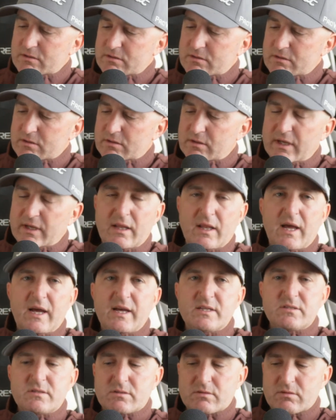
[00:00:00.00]
they
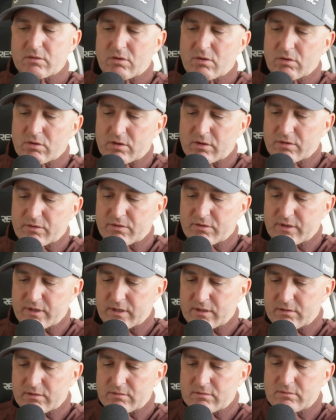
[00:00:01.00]
last longer
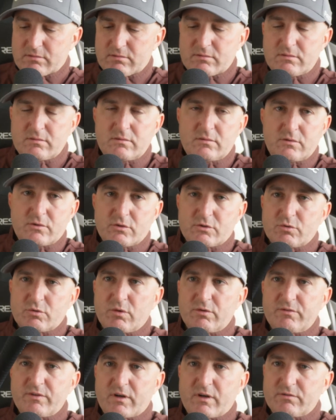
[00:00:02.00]
than your
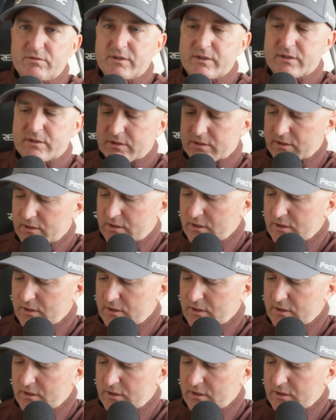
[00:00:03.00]
Tor Velvet.